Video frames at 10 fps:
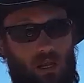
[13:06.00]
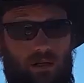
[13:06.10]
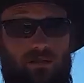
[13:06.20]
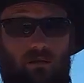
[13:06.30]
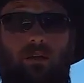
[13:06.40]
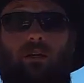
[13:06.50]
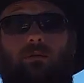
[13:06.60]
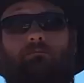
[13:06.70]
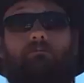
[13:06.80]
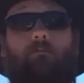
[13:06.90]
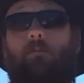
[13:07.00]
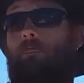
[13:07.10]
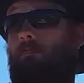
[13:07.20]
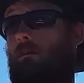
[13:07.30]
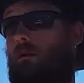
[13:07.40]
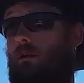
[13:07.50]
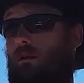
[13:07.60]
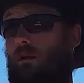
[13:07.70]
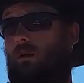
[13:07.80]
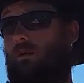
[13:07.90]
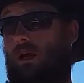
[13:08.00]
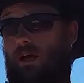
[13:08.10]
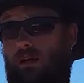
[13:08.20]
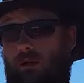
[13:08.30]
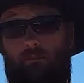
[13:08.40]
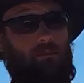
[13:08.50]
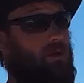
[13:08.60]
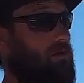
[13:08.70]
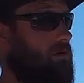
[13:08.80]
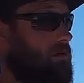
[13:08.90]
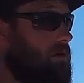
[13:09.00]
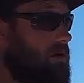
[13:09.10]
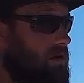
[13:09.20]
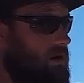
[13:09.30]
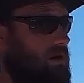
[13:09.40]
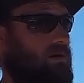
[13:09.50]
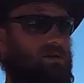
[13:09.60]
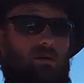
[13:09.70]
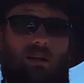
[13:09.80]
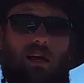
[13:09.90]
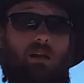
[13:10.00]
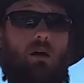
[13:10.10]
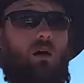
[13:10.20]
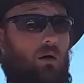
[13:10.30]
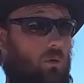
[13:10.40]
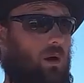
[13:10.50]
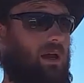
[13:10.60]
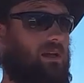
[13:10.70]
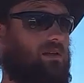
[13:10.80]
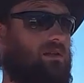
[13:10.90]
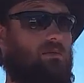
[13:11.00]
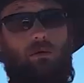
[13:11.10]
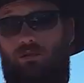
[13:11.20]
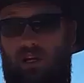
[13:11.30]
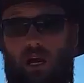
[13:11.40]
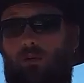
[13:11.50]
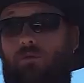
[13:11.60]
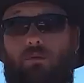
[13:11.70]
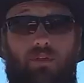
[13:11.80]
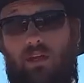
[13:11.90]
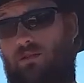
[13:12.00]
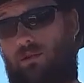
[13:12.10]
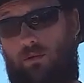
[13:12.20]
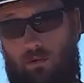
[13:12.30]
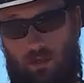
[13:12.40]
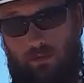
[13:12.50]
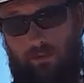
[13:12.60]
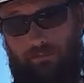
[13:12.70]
And she'll kill them. Okay? Hogs are not always the most careful things in the world.